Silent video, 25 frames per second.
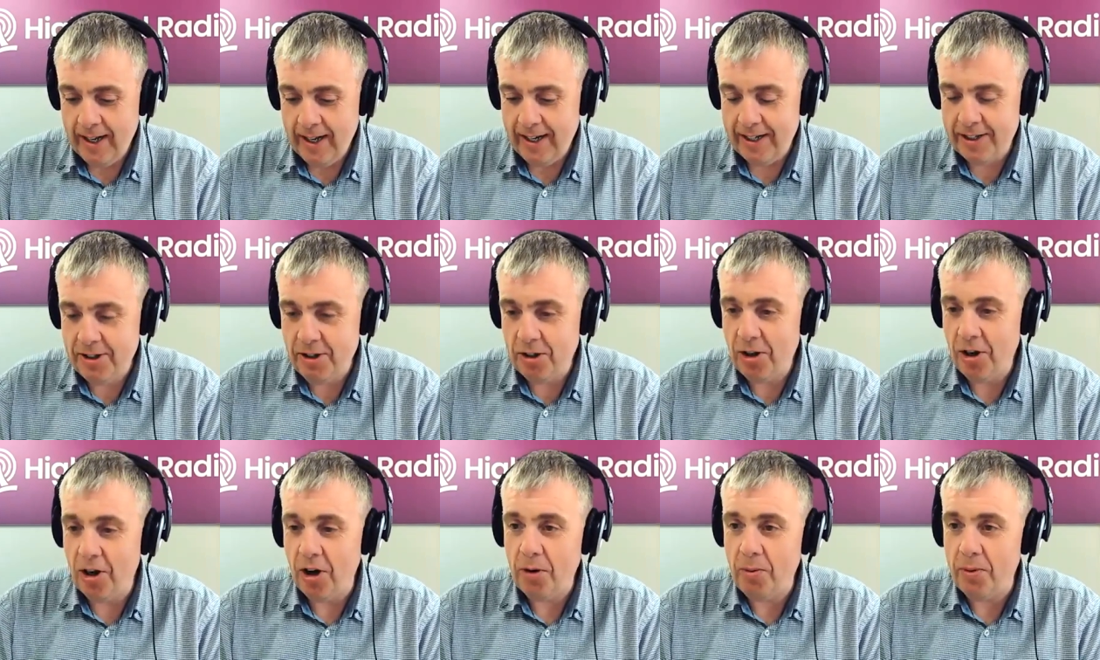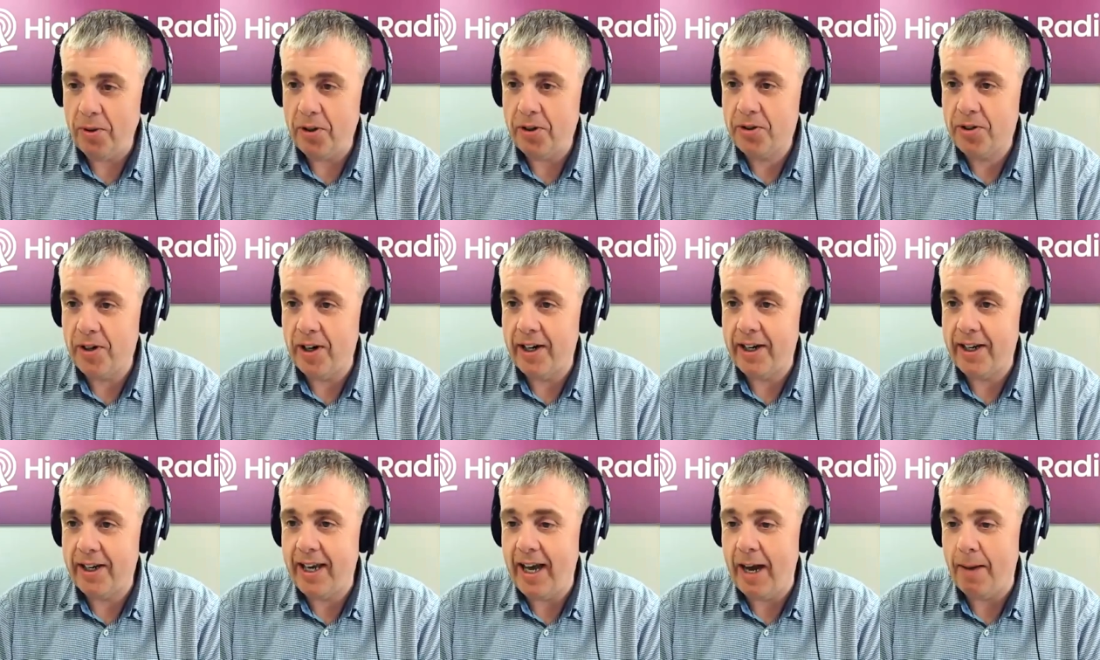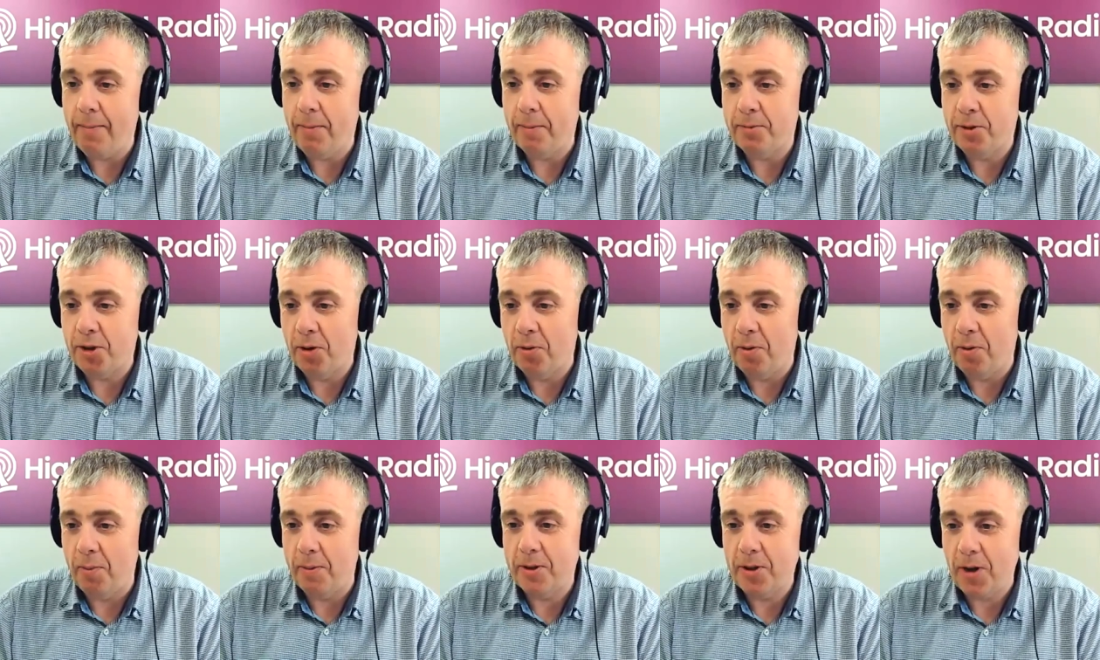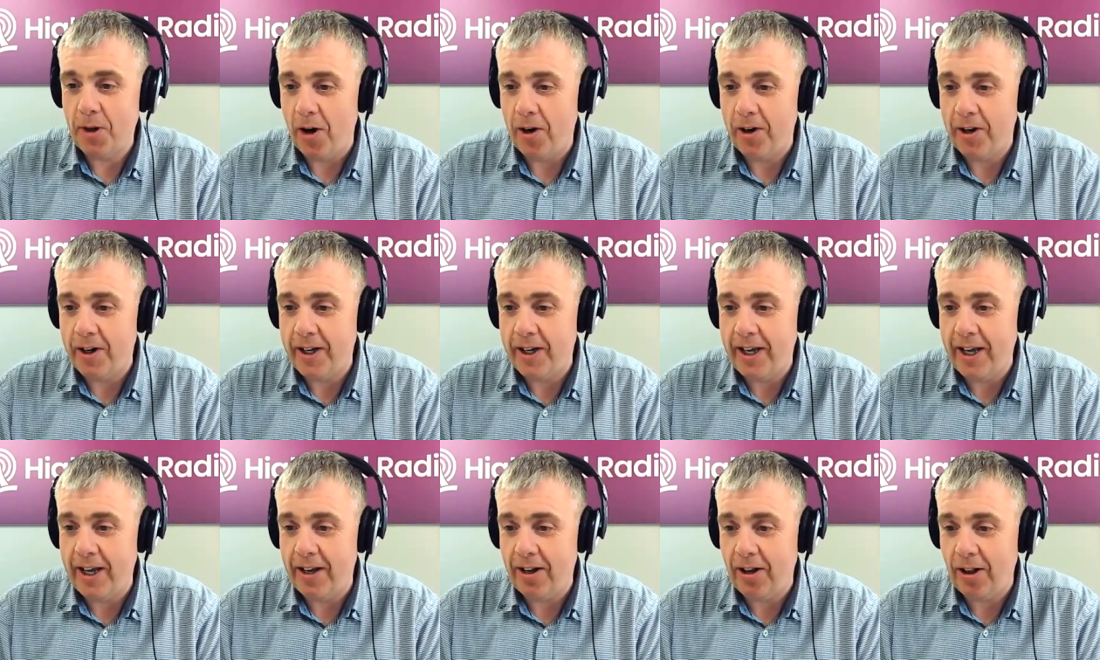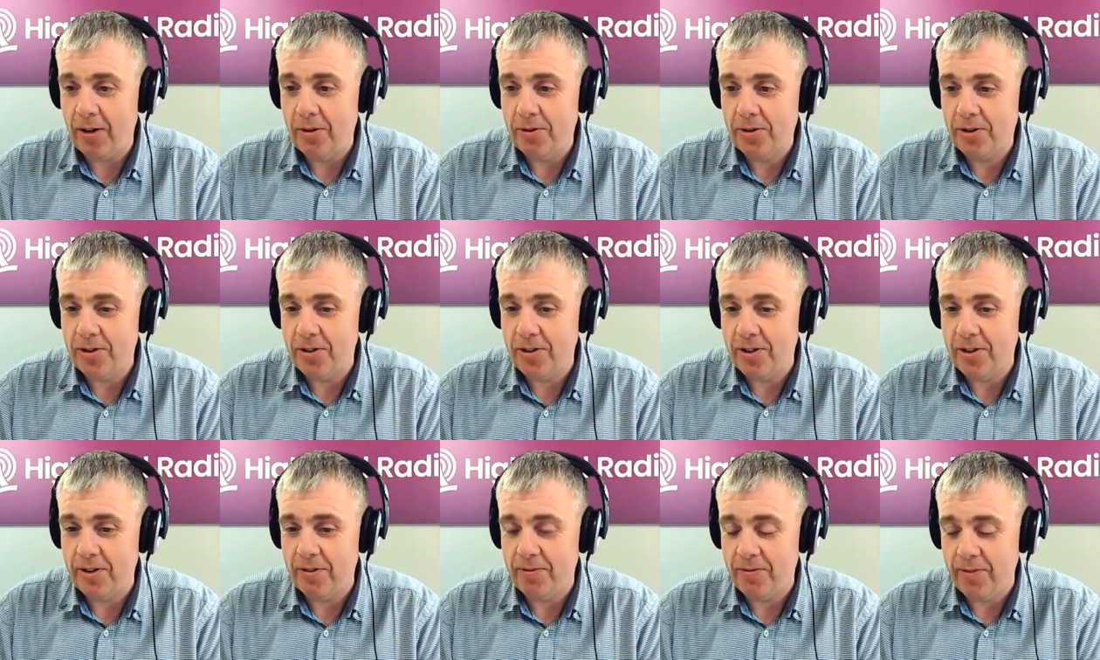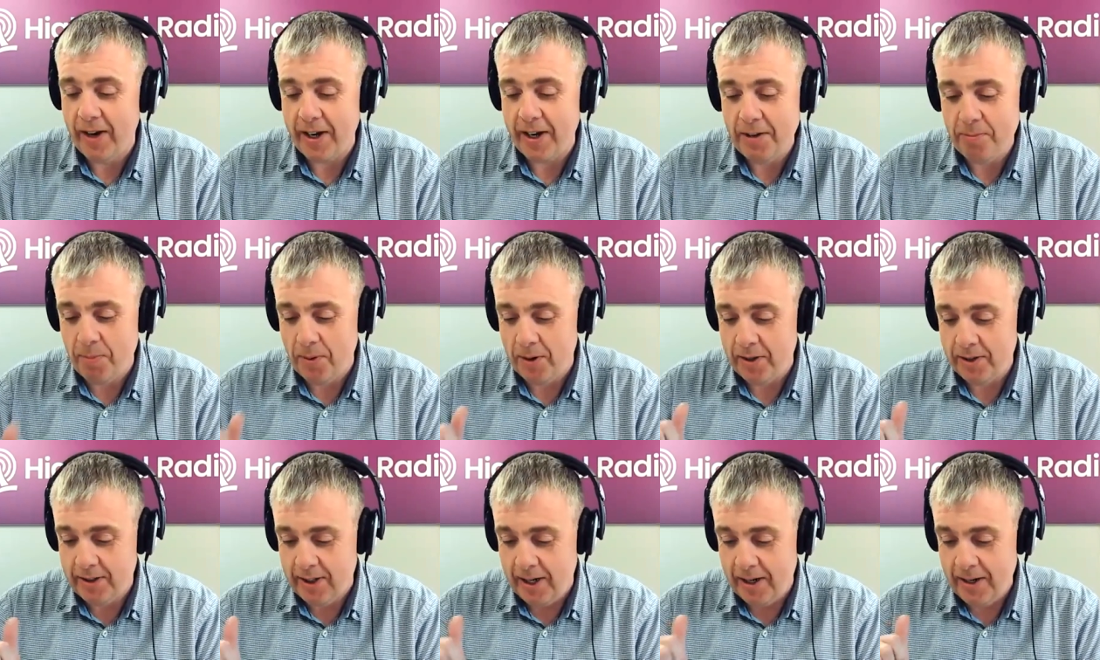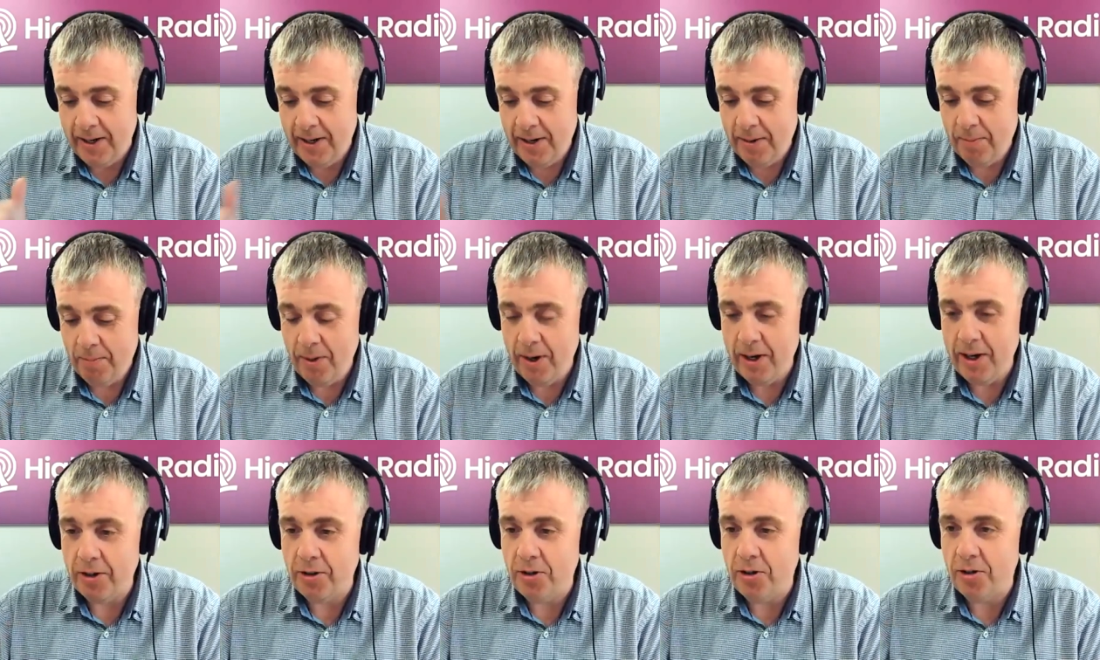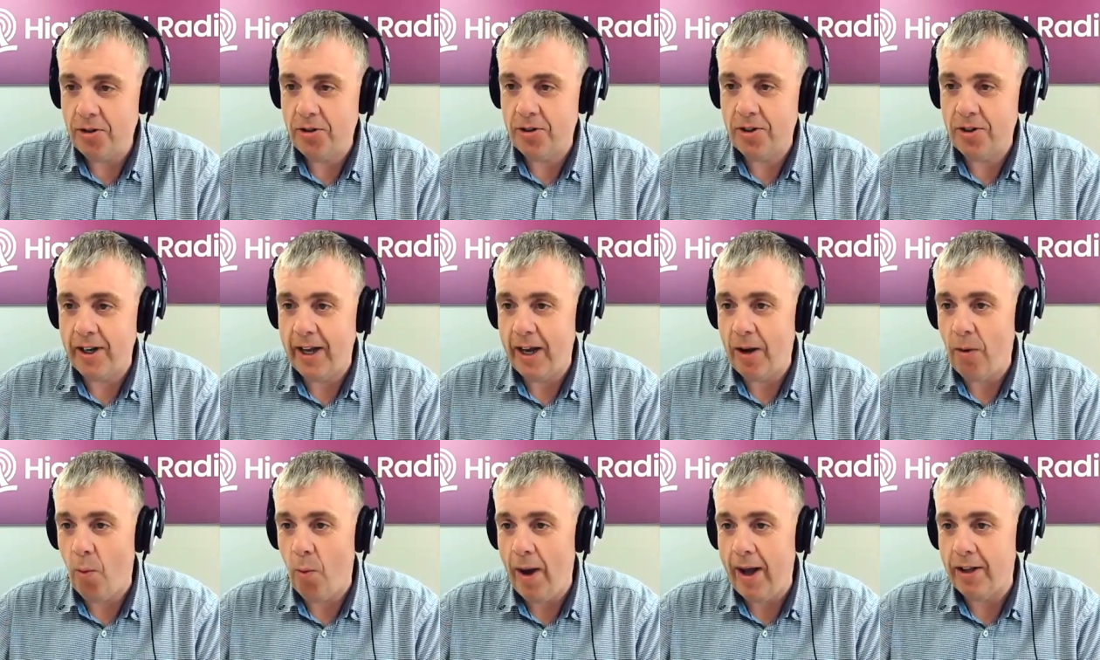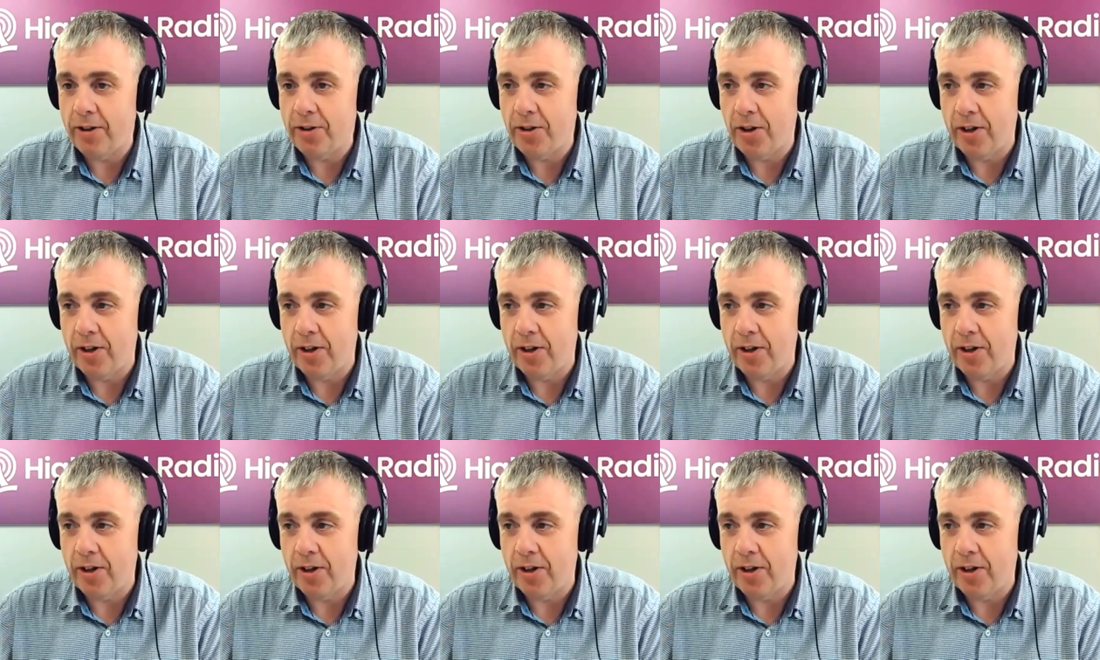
Listen, good luck with the training camp. I'm sure we'll be talking again closer to the fight, but uh, brilliant news today. Well